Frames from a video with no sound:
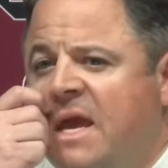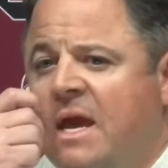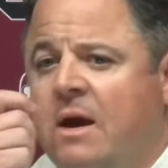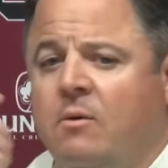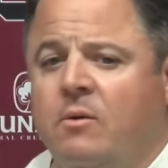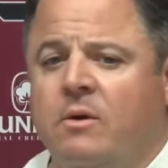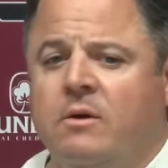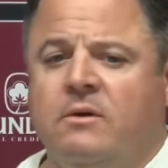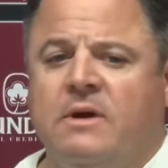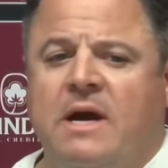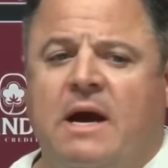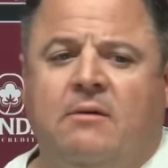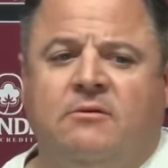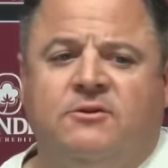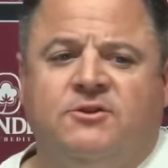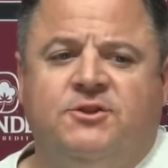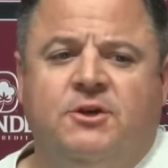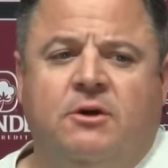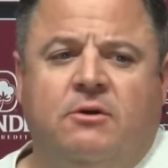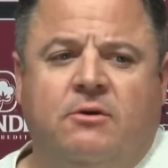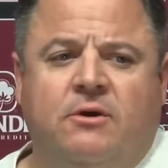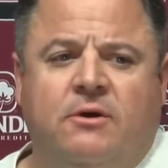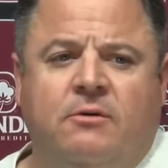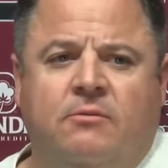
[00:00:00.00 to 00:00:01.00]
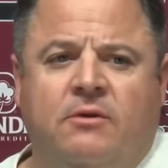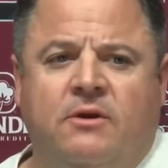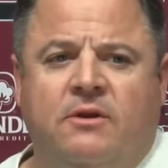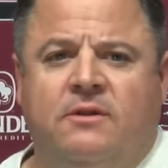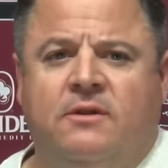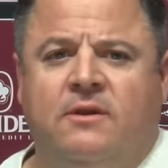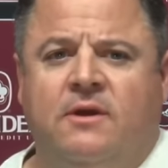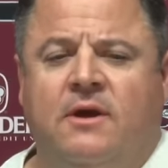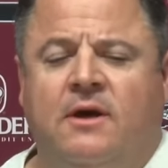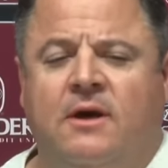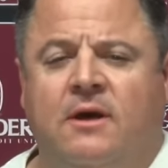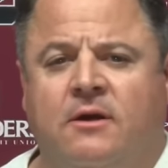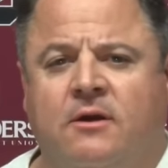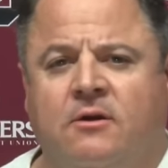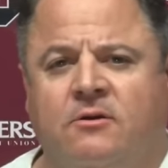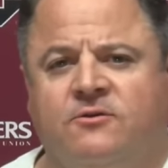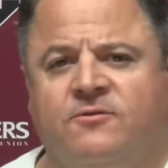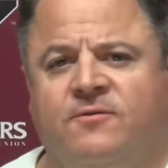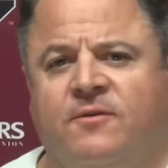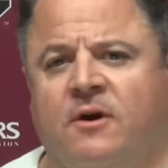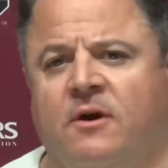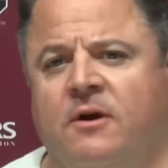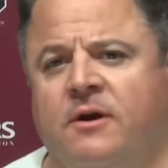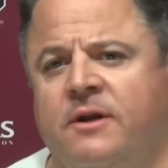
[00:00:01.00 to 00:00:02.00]
Yeah, I was joking with
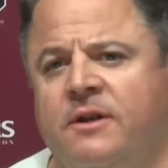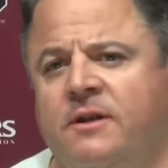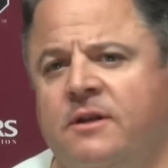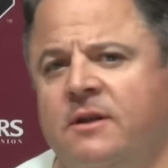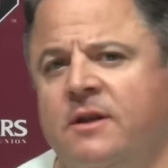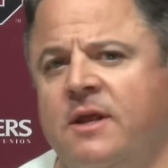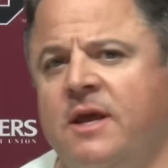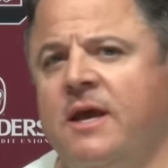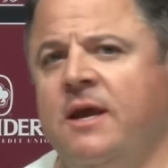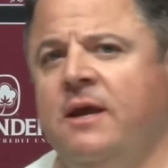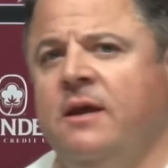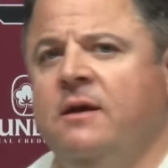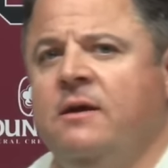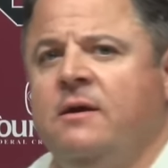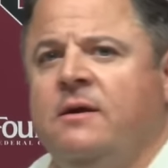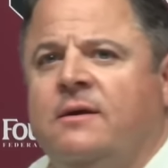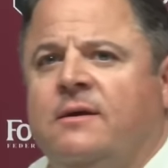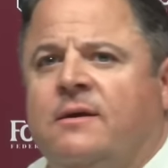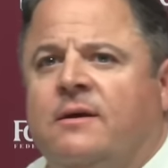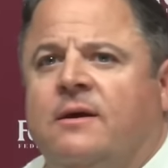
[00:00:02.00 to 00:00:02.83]
Coach Fury today.